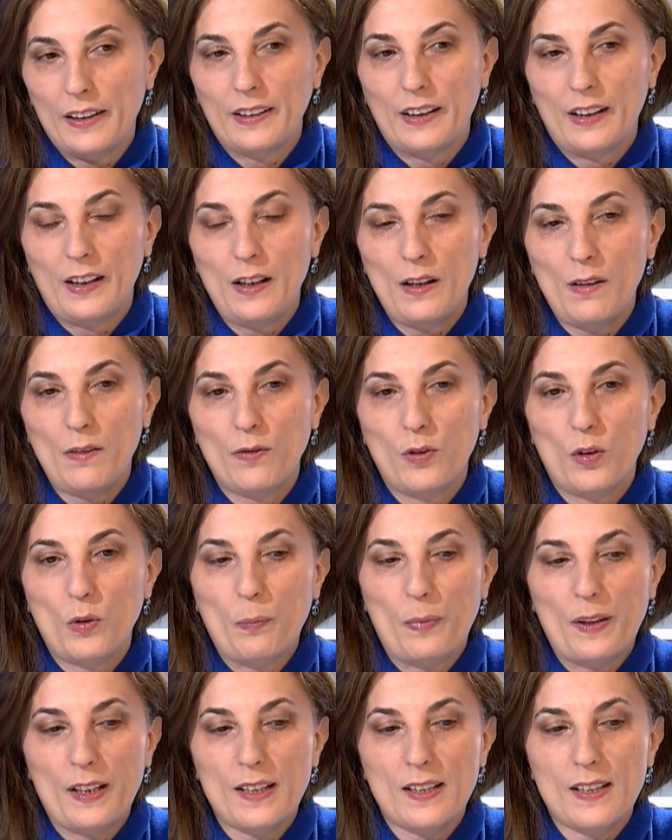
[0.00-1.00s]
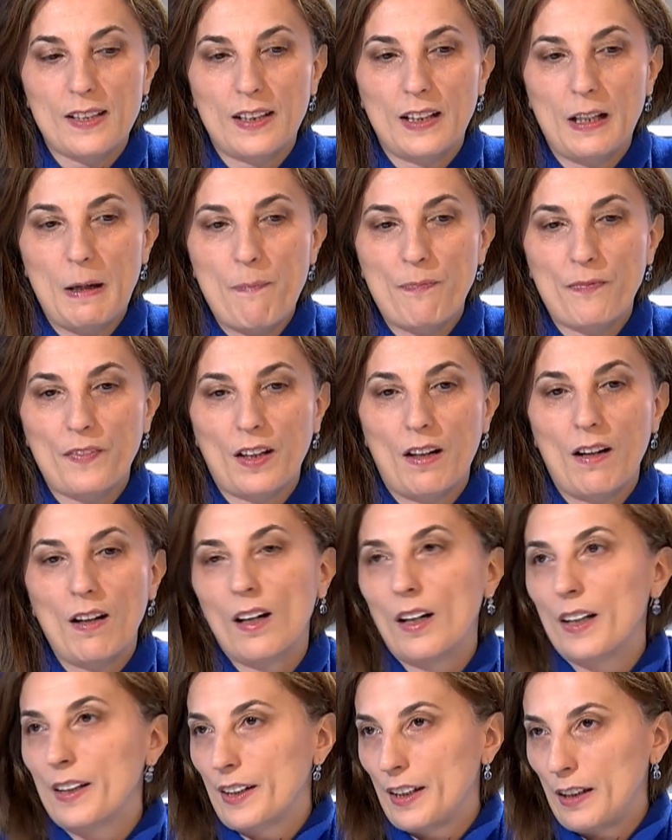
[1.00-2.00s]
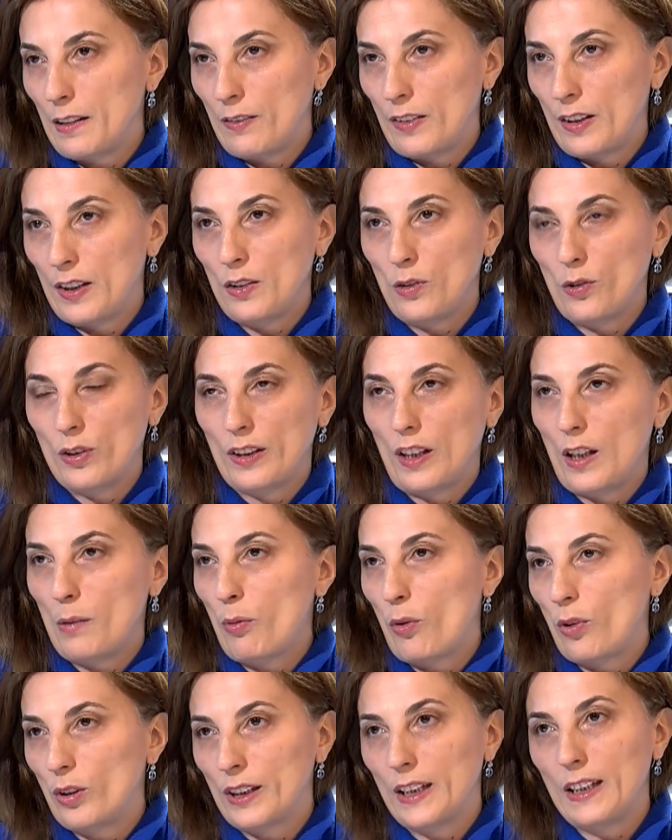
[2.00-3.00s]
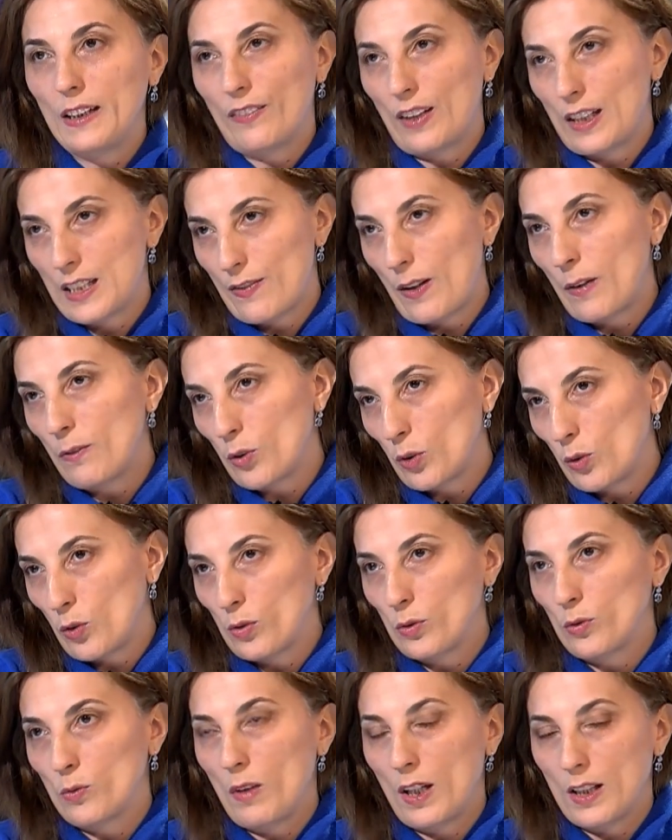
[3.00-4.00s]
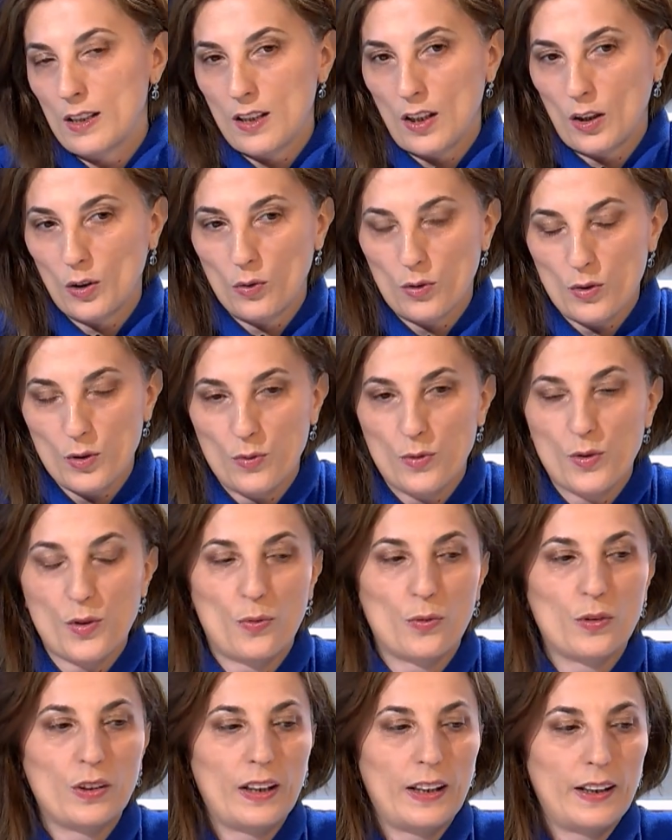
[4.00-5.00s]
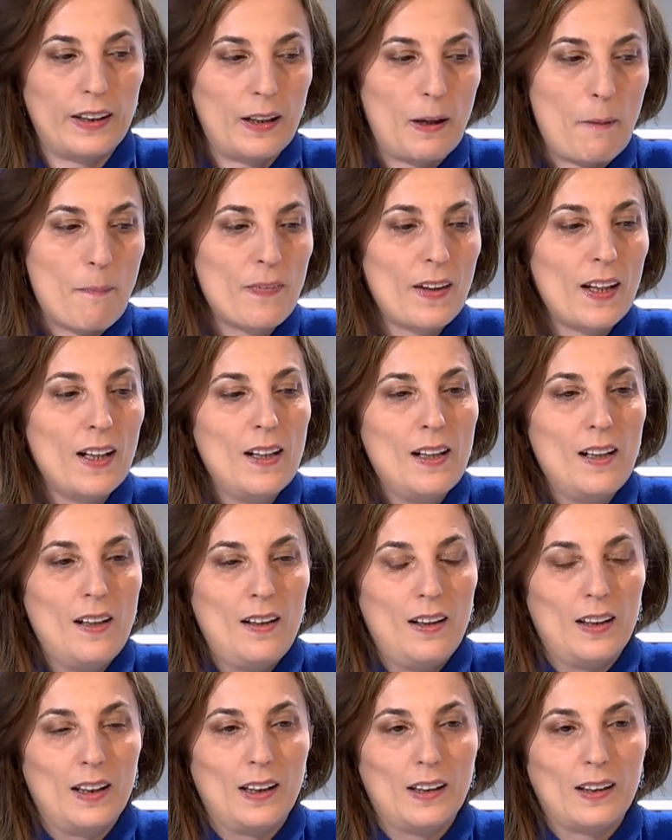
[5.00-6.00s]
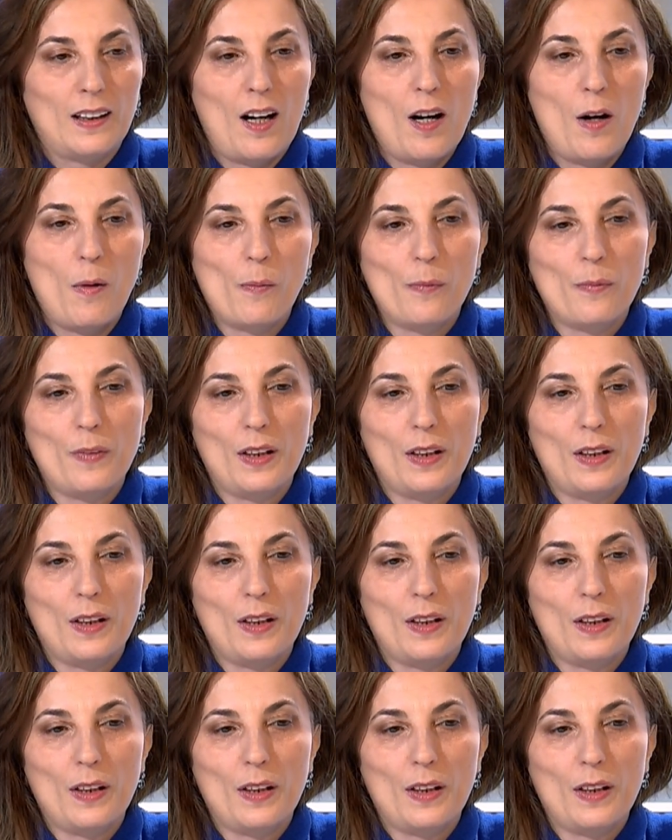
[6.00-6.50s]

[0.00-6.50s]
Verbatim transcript: It also guarantees that various business links are not used for illegal financial transactions, etc.